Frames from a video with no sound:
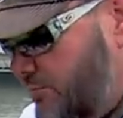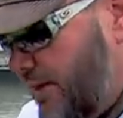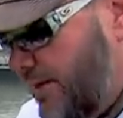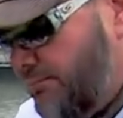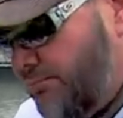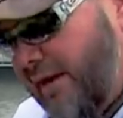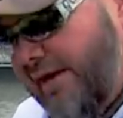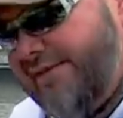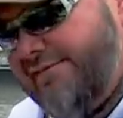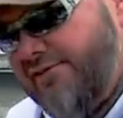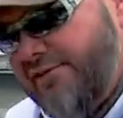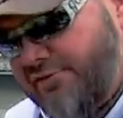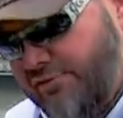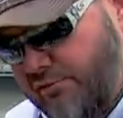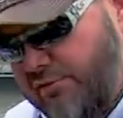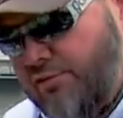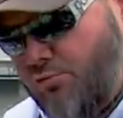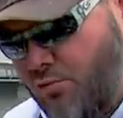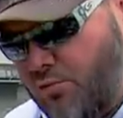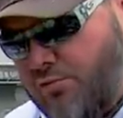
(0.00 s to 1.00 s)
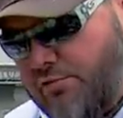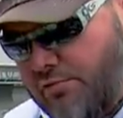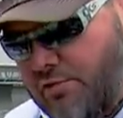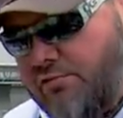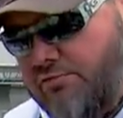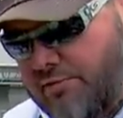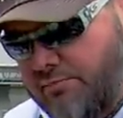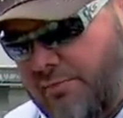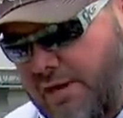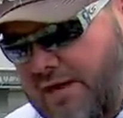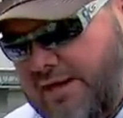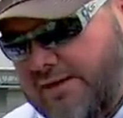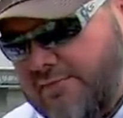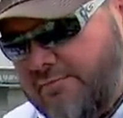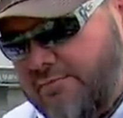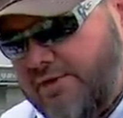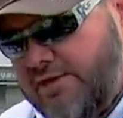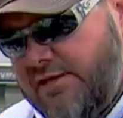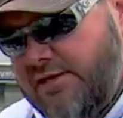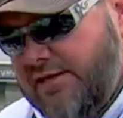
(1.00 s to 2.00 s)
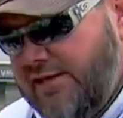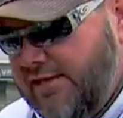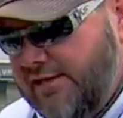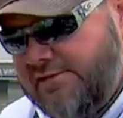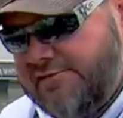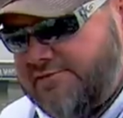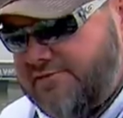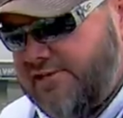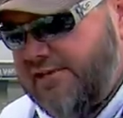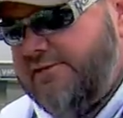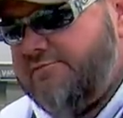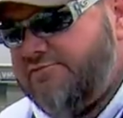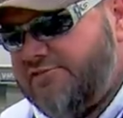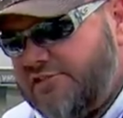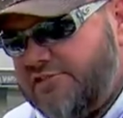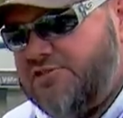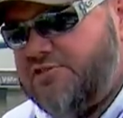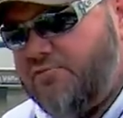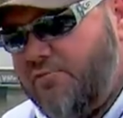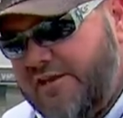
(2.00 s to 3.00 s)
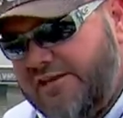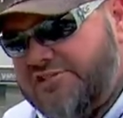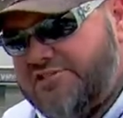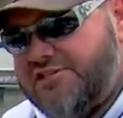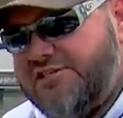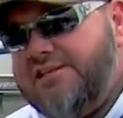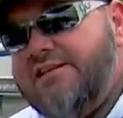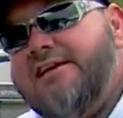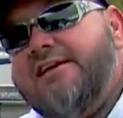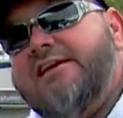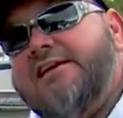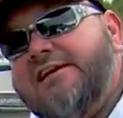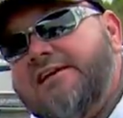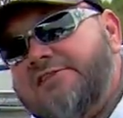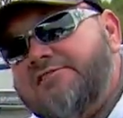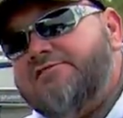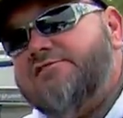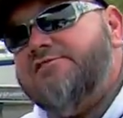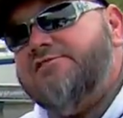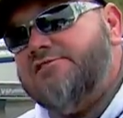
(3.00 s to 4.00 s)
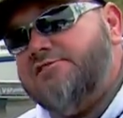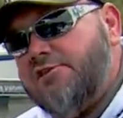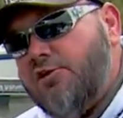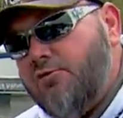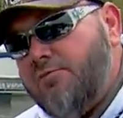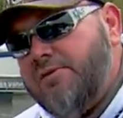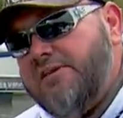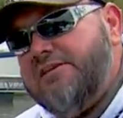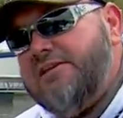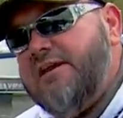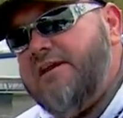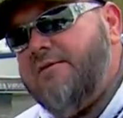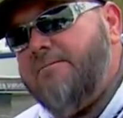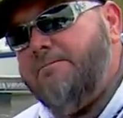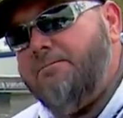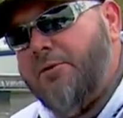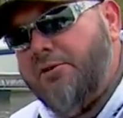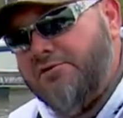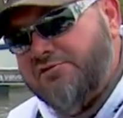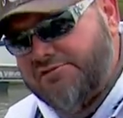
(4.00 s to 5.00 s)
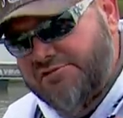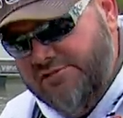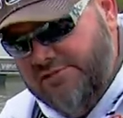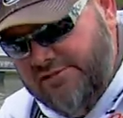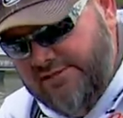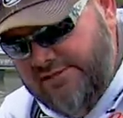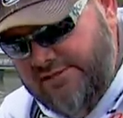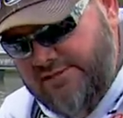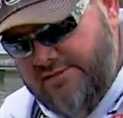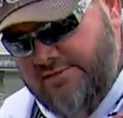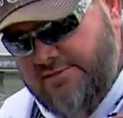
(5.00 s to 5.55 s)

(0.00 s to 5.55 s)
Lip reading: not bite the 3/4 on the bottom in the same situation, it's to slow me down personally.